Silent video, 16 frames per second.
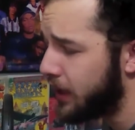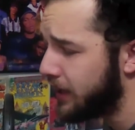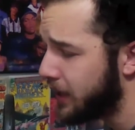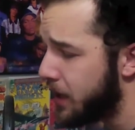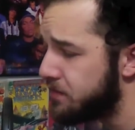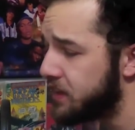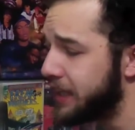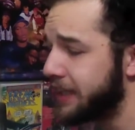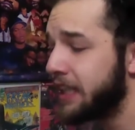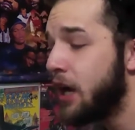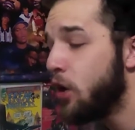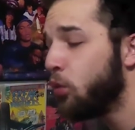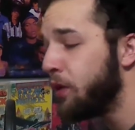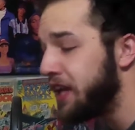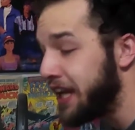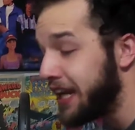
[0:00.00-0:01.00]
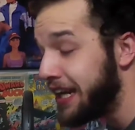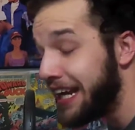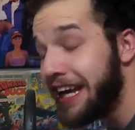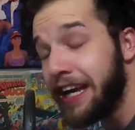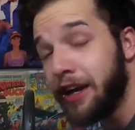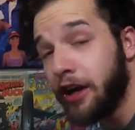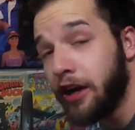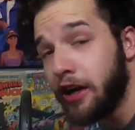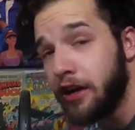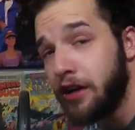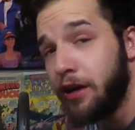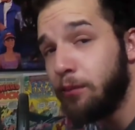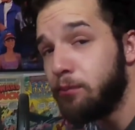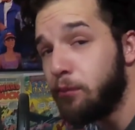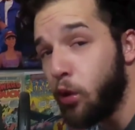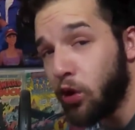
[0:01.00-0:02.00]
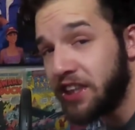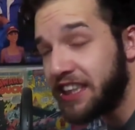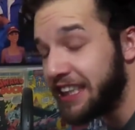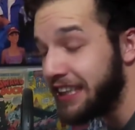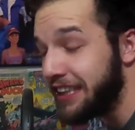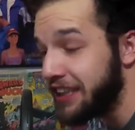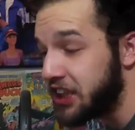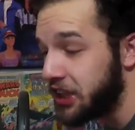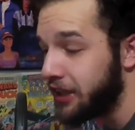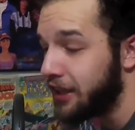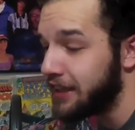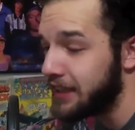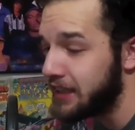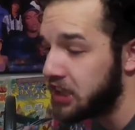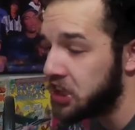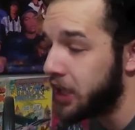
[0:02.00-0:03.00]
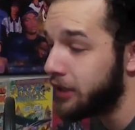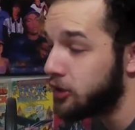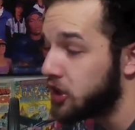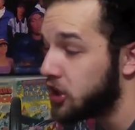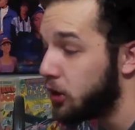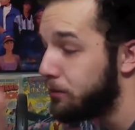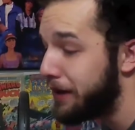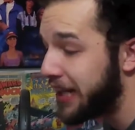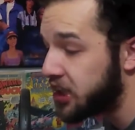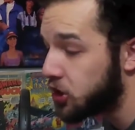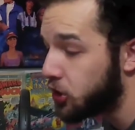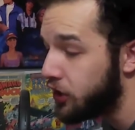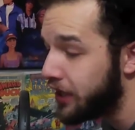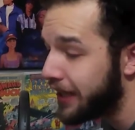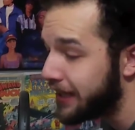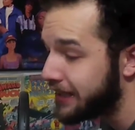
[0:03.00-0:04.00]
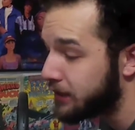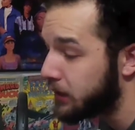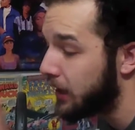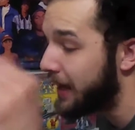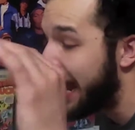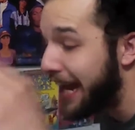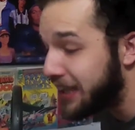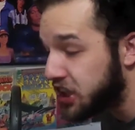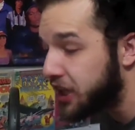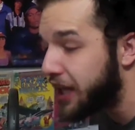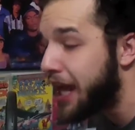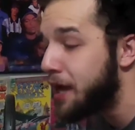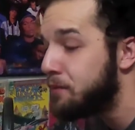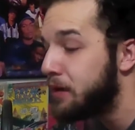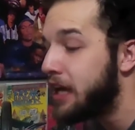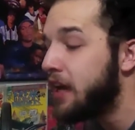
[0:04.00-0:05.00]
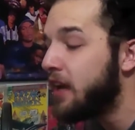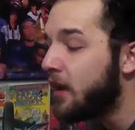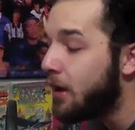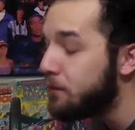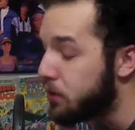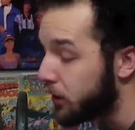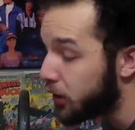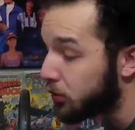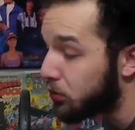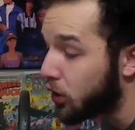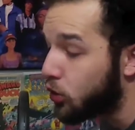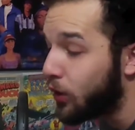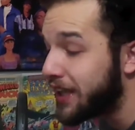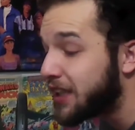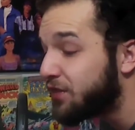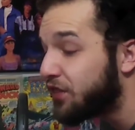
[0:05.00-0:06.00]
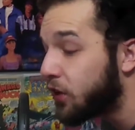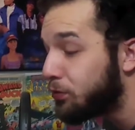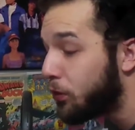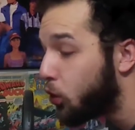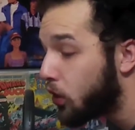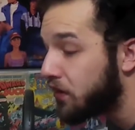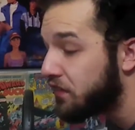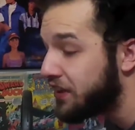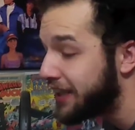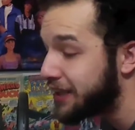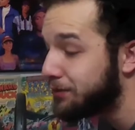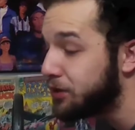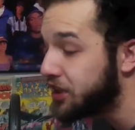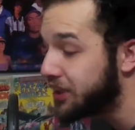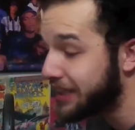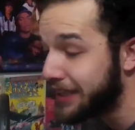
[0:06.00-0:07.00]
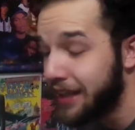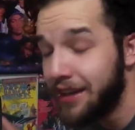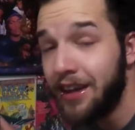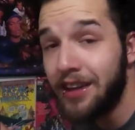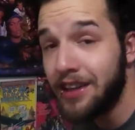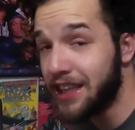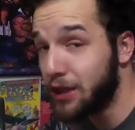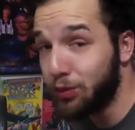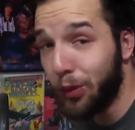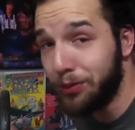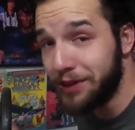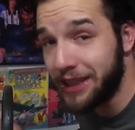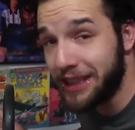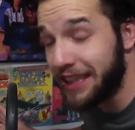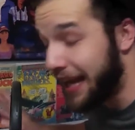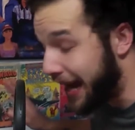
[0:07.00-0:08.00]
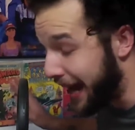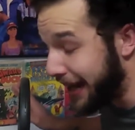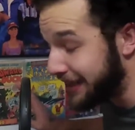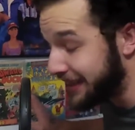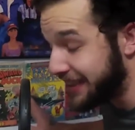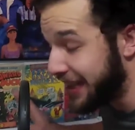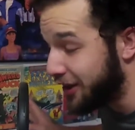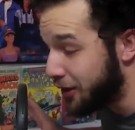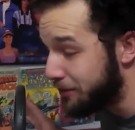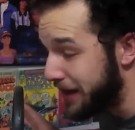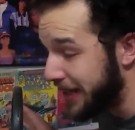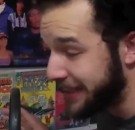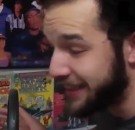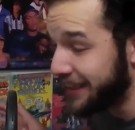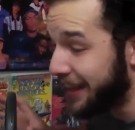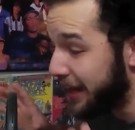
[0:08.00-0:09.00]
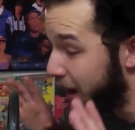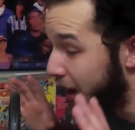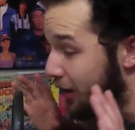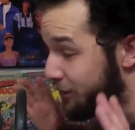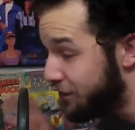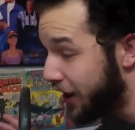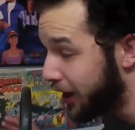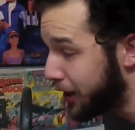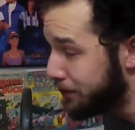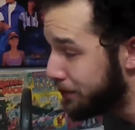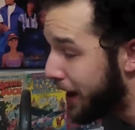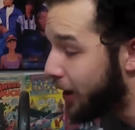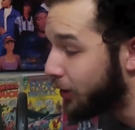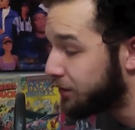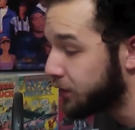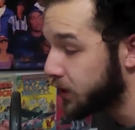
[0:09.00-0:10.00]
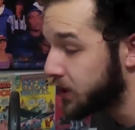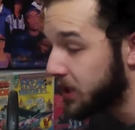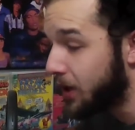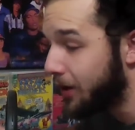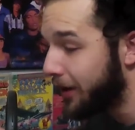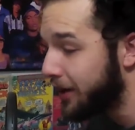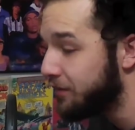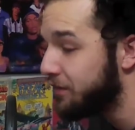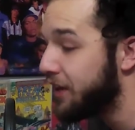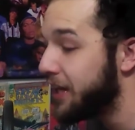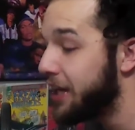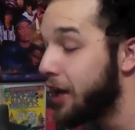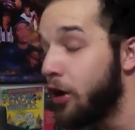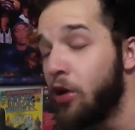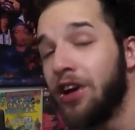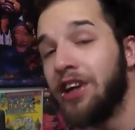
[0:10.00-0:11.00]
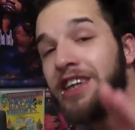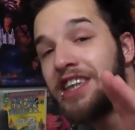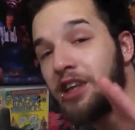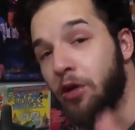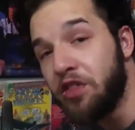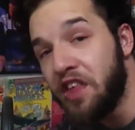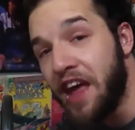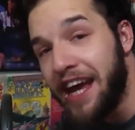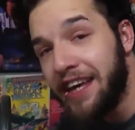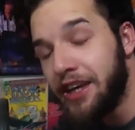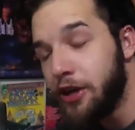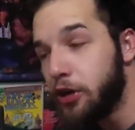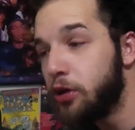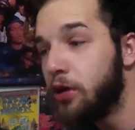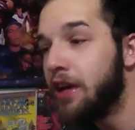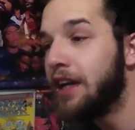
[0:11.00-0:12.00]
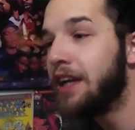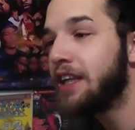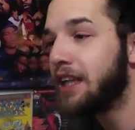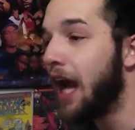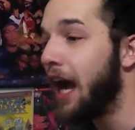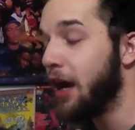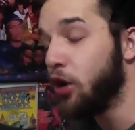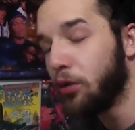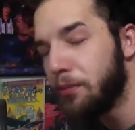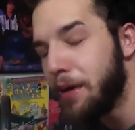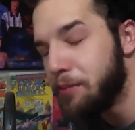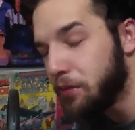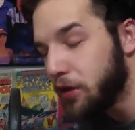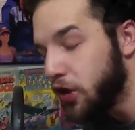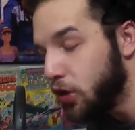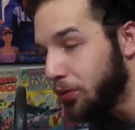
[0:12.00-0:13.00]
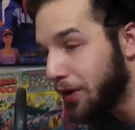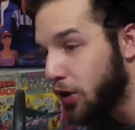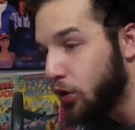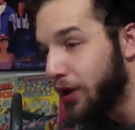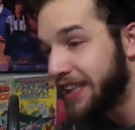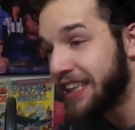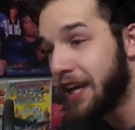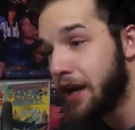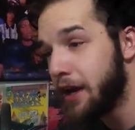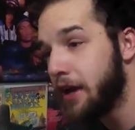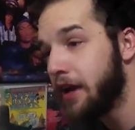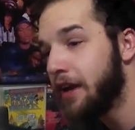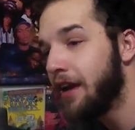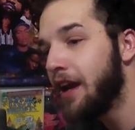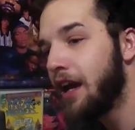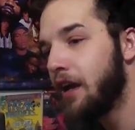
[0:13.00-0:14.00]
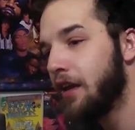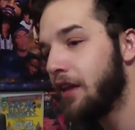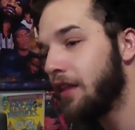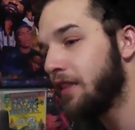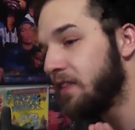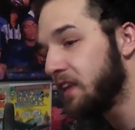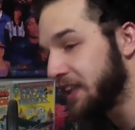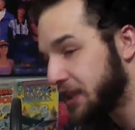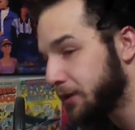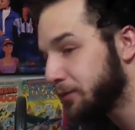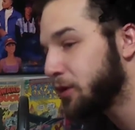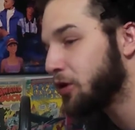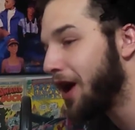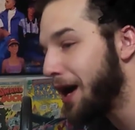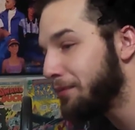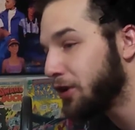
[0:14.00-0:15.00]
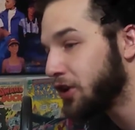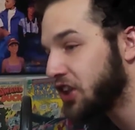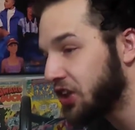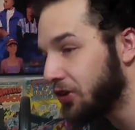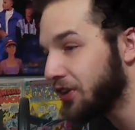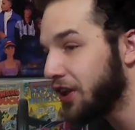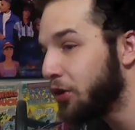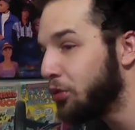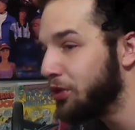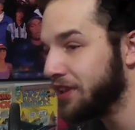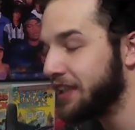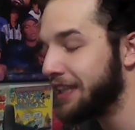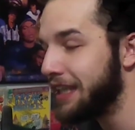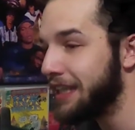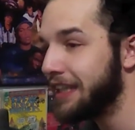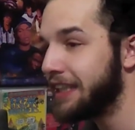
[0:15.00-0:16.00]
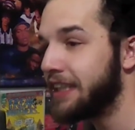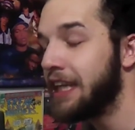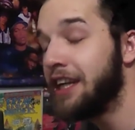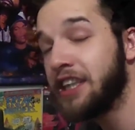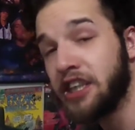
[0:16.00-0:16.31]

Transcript: I love this. We need to hear more CNG on this channel. So make sure you guys educate me, put in requests for more of his music. This one was hands down amazing, like a very powerful song and video. So thank you. I don't remember who requested it the subscribers certainly will see this.